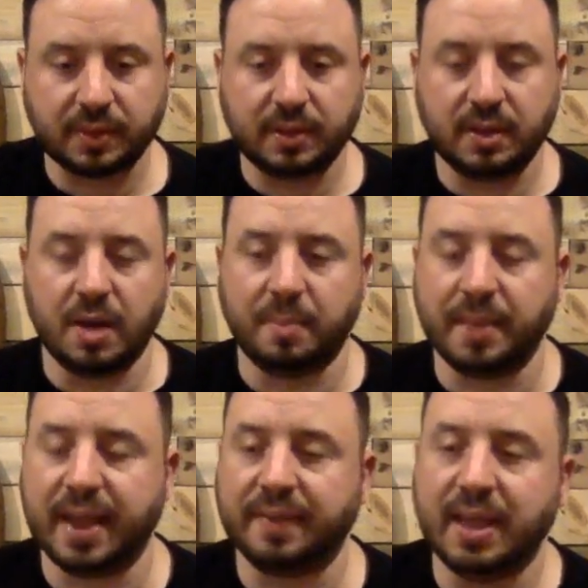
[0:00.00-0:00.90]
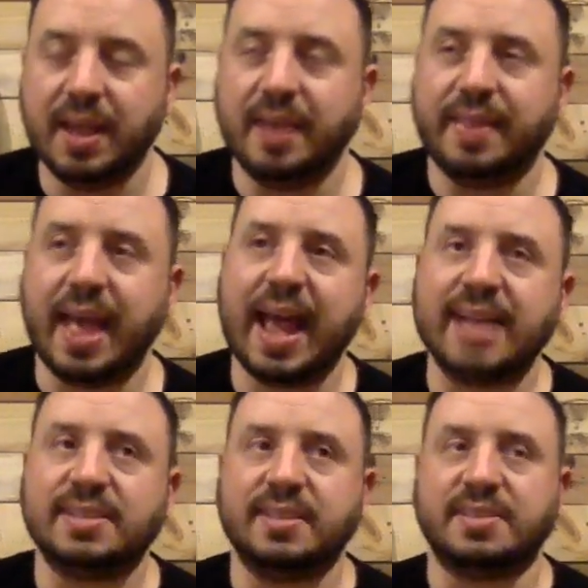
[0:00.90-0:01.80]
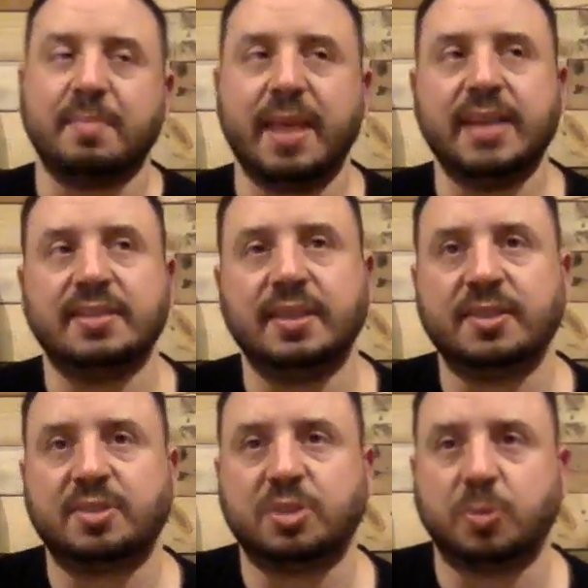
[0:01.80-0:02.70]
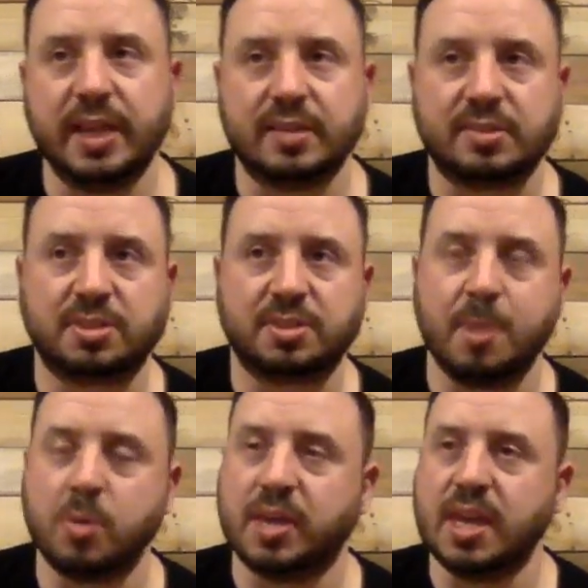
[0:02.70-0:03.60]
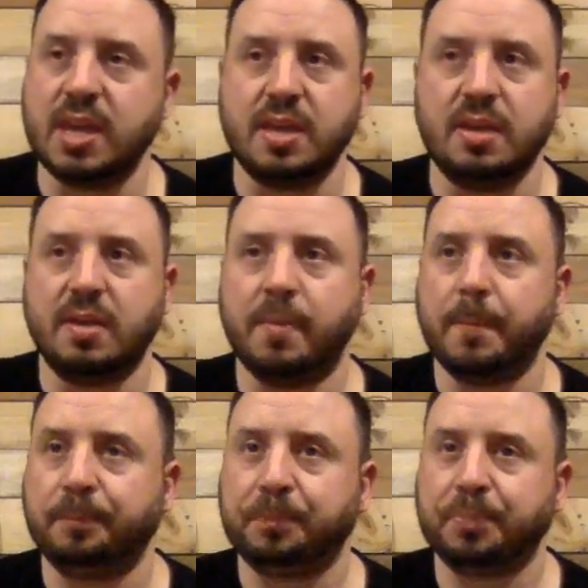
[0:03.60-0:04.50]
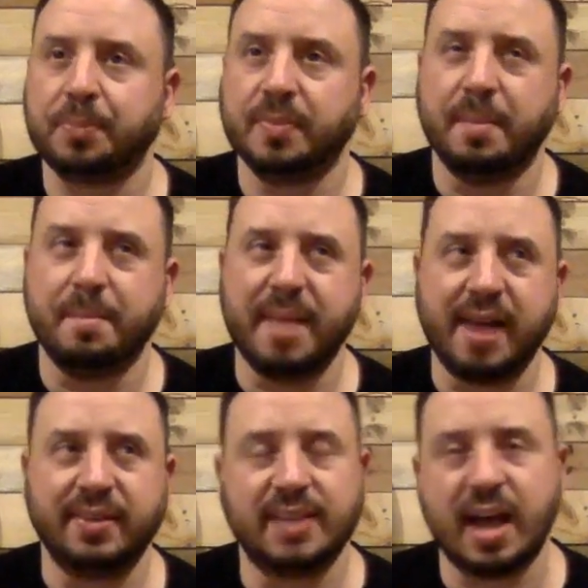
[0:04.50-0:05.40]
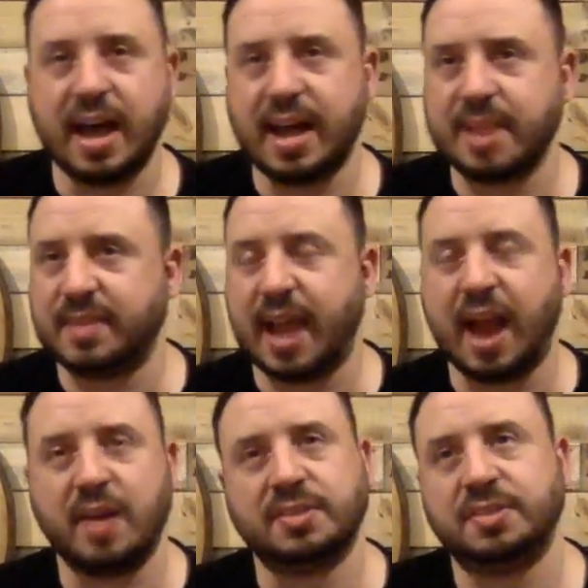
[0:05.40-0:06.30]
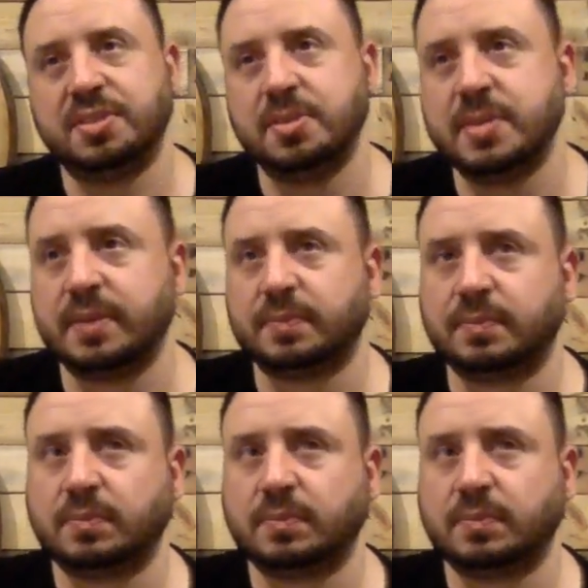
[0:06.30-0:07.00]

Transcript: Oh man, that has this amazing sweet smoky maritime character to it.